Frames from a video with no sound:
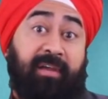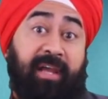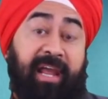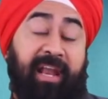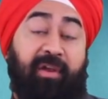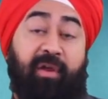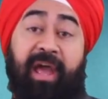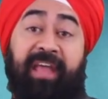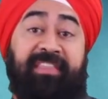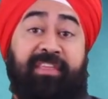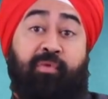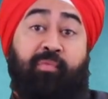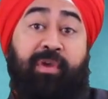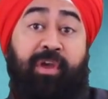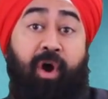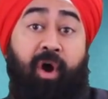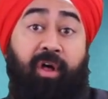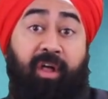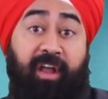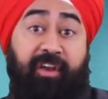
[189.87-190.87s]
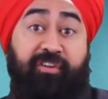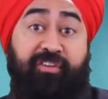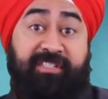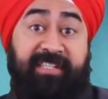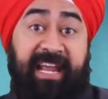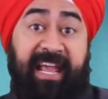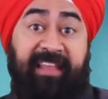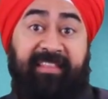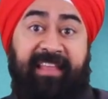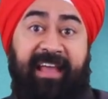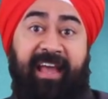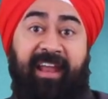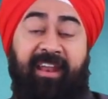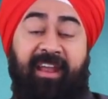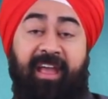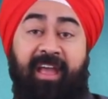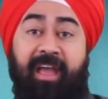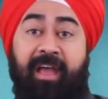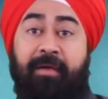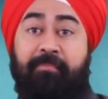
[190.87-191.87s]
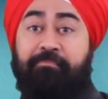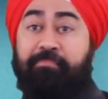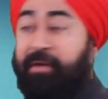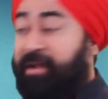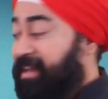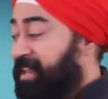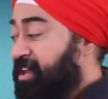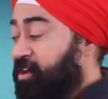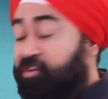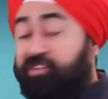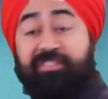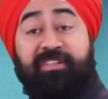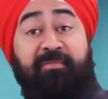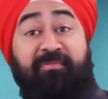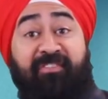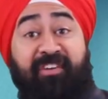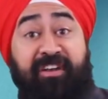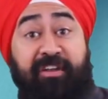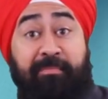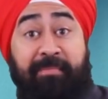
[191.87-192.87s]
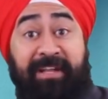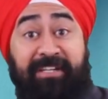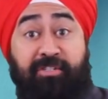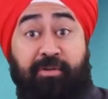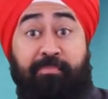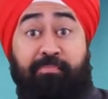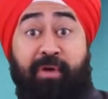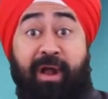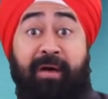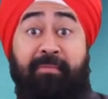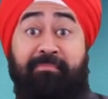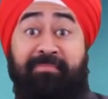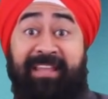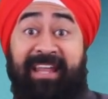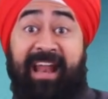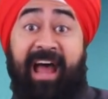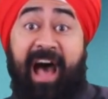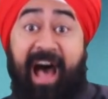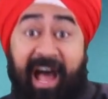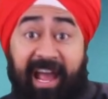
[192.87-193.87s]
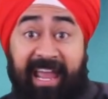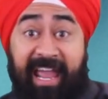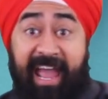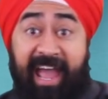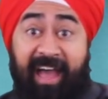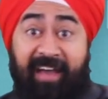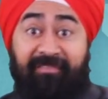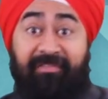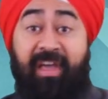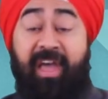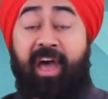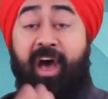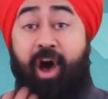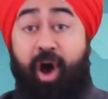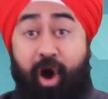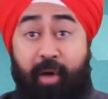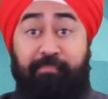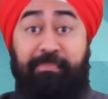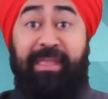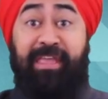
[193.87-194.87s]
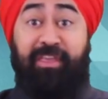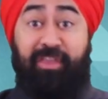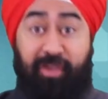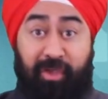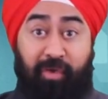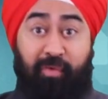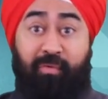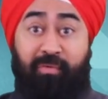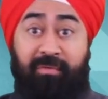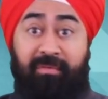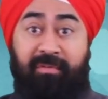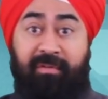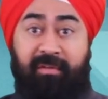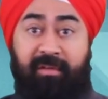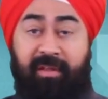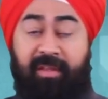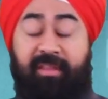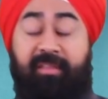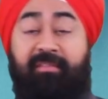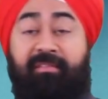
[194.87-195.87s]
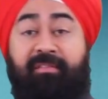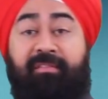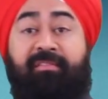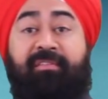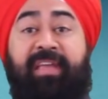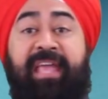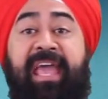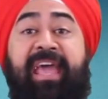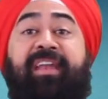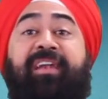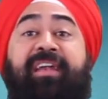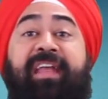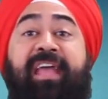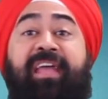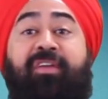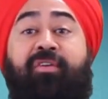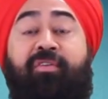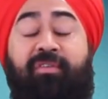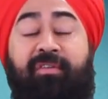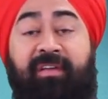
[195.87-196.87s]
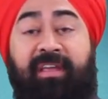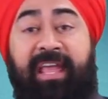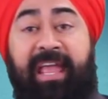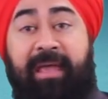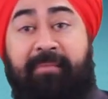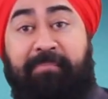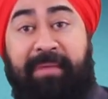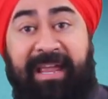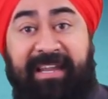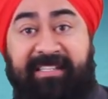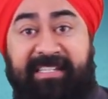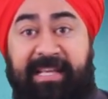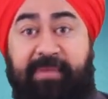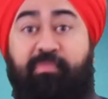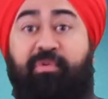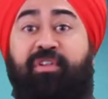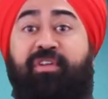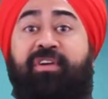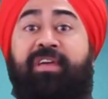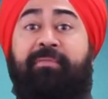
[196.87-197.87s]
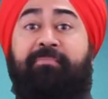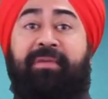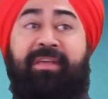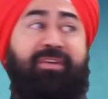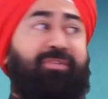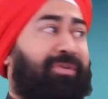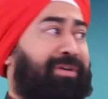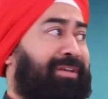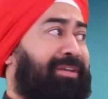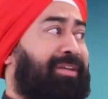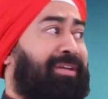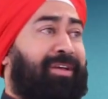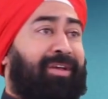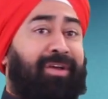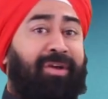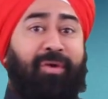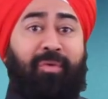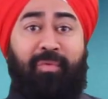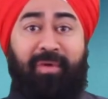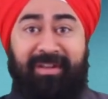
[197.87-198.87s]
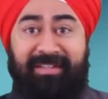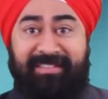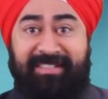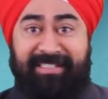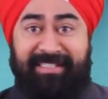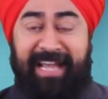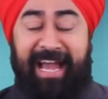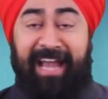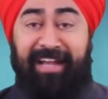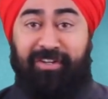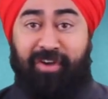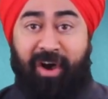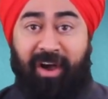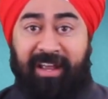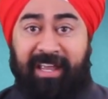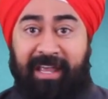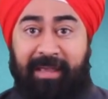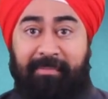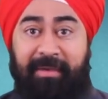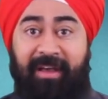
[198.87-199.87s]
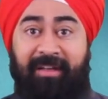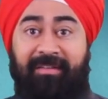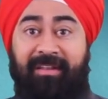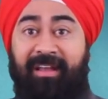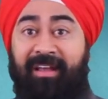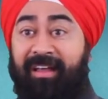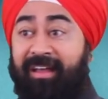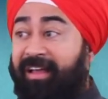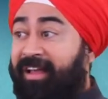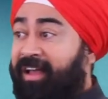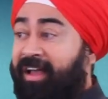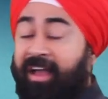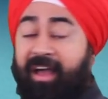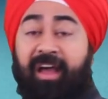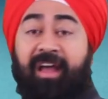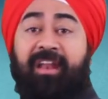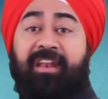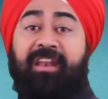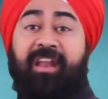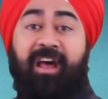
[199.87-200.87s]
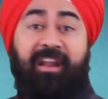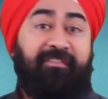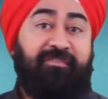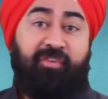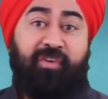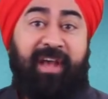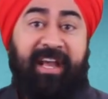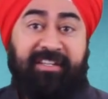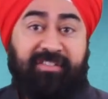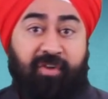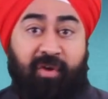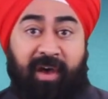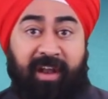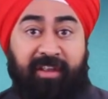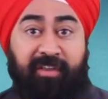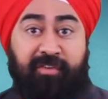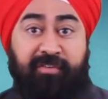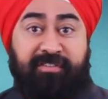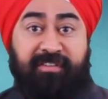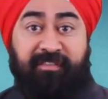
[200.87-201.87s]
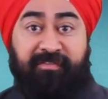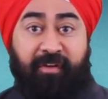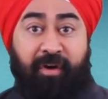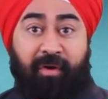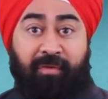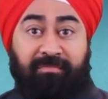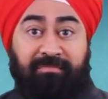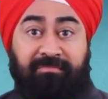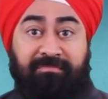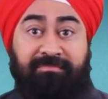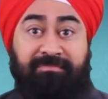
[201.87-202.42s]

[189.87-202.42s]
And I think we all understand that. But here's the fundamental problem that I have helping you. Candidate or campaign team will look at me going, what is this guy talking about? None of you guys know how to use the phone.